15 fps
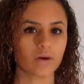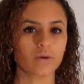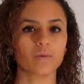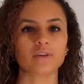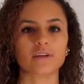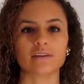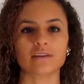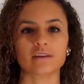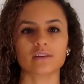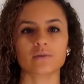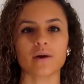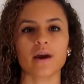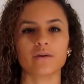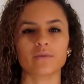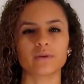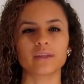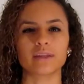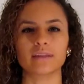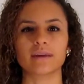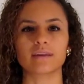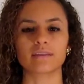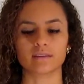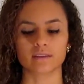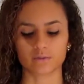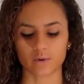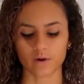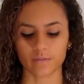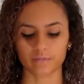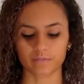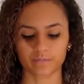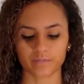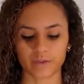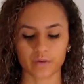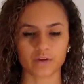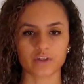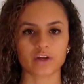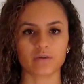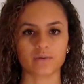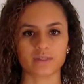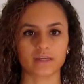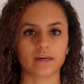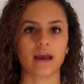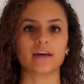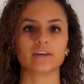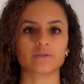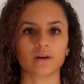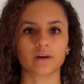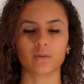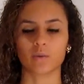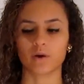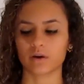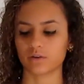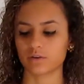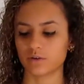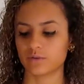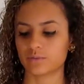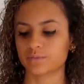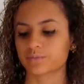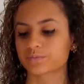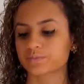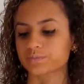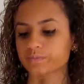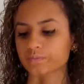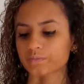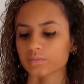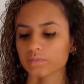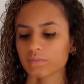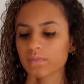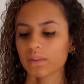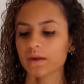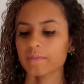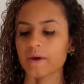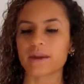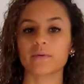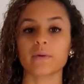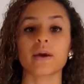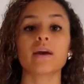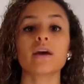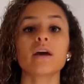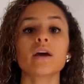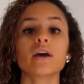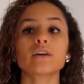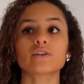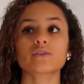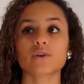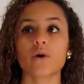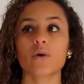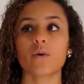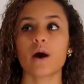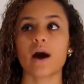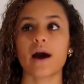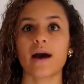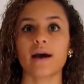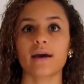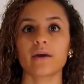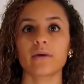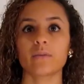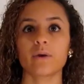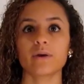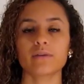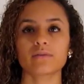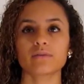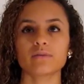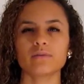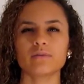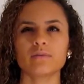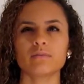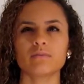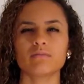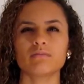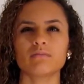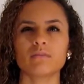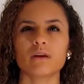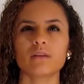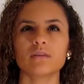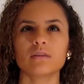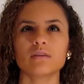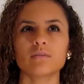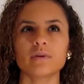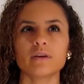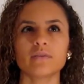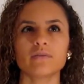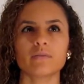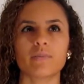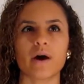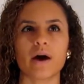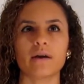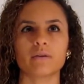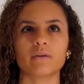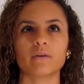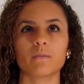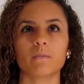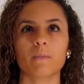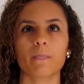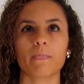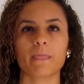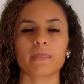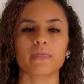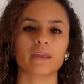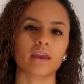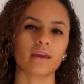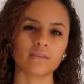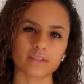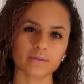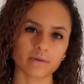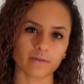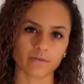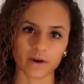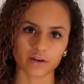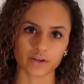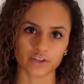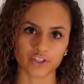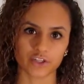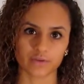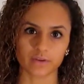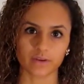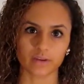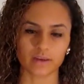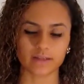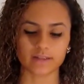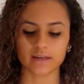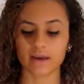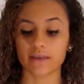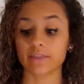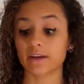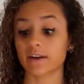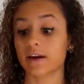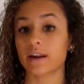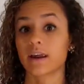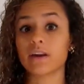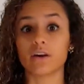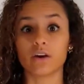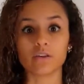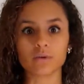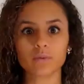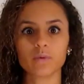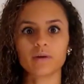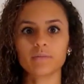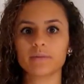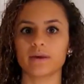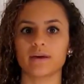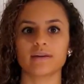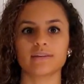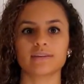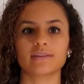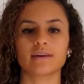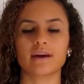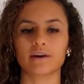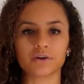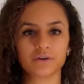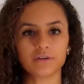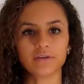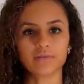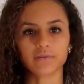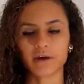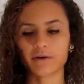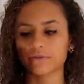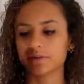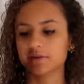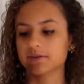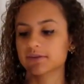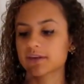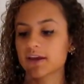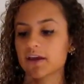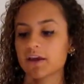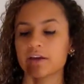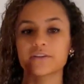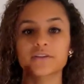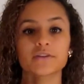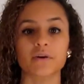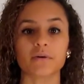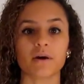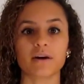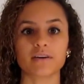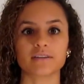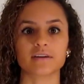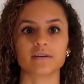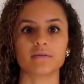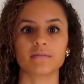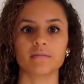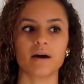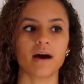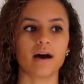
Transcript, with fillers: Which I think is why I really like this one. I wish I was a guy so I could wear cologne. But anyway, so I went through a little bit of a bottle and then gave it to my friend because she really liked it. And then I got another one because I couldn't live without this. It's so awesome.